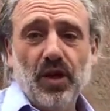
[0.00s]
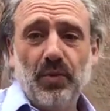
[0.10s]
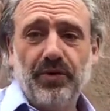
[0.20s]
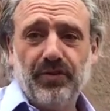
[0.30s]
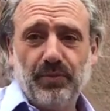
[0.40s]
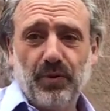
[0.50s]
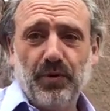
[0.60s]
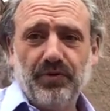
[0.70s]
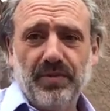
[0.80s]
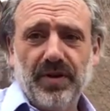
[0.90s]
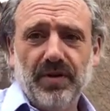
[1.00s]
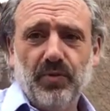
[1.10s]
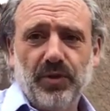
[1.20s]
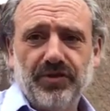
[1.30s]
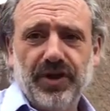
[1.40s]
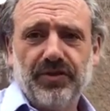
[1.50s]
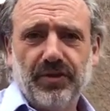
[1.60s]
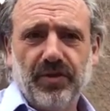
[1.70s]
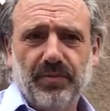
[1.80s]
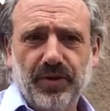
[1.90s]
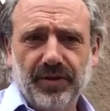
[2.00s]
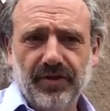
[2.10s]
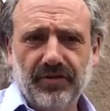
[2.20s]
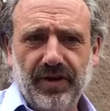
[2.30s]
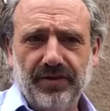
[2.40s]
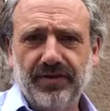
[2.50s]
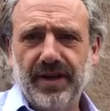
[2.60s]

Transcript: with support from the Wiltshire Historic Buildings Trust